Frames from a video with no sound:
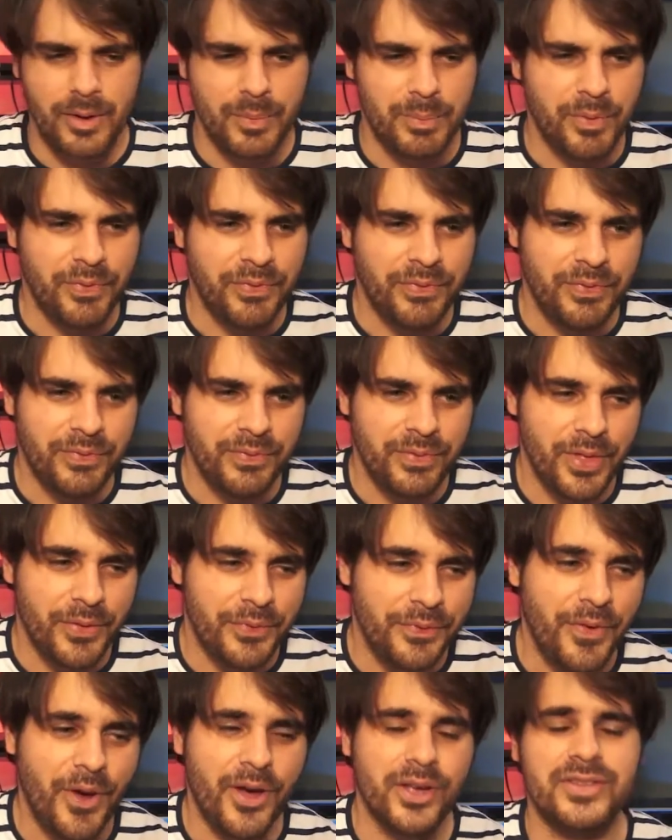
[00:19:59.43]
The
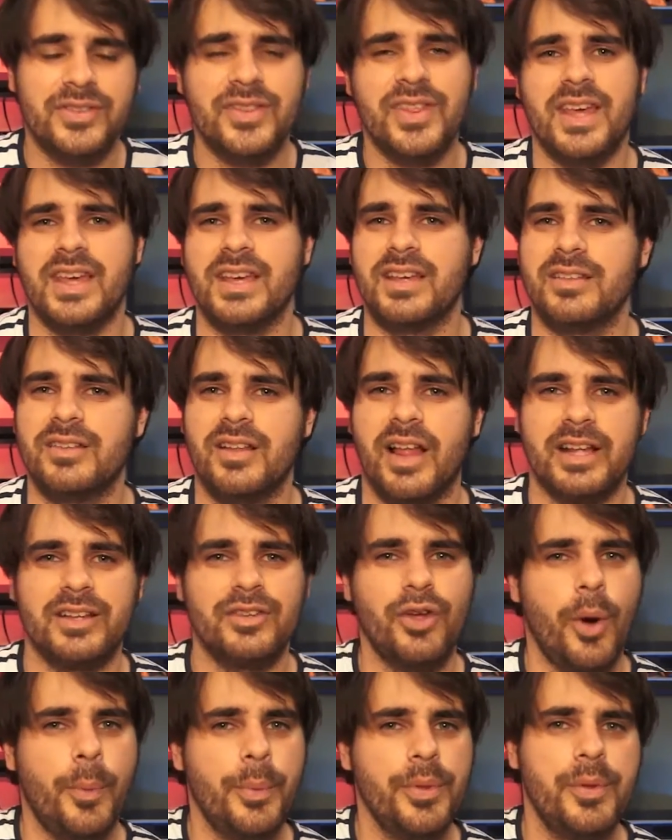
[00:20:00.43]
first thing, like
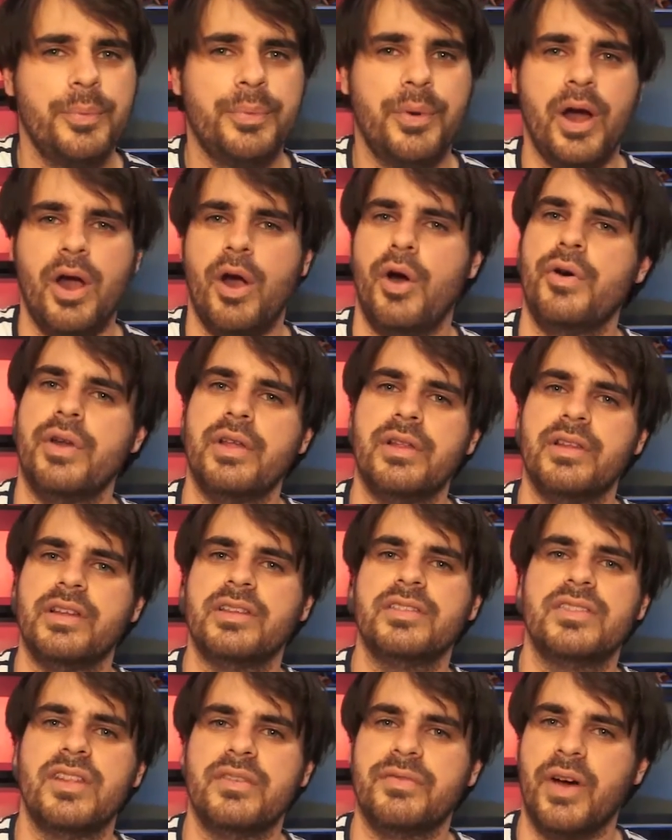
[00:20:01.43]
top of the priority
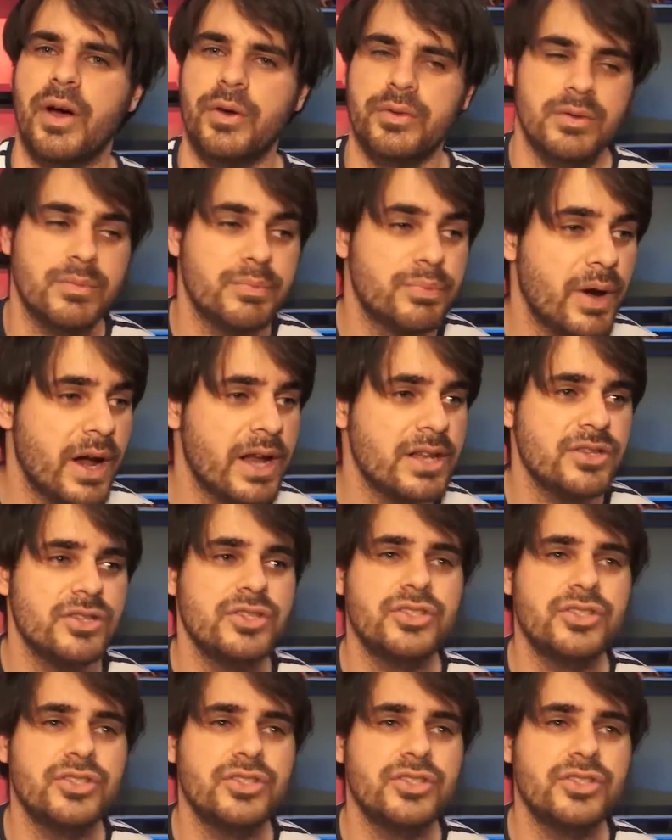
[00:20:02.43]
list, if I was a brand new